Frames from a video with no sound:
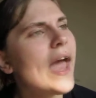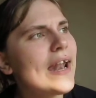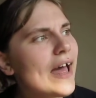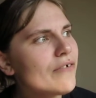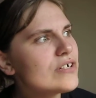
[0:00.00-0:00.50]

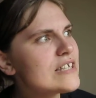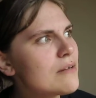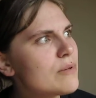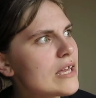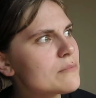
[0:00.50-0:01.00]
And how are
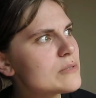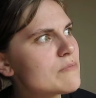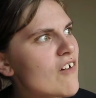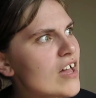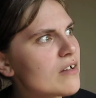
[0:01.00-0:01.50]
ZPMs
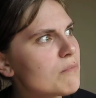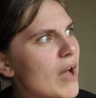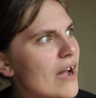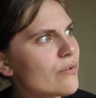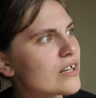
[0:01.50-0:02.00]

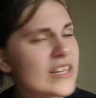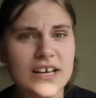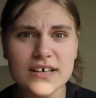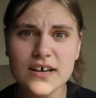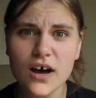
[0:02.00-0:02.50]
powered?
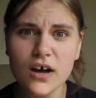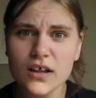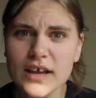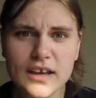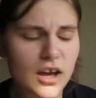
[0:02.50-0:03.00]

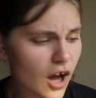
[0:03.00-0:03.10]
Like,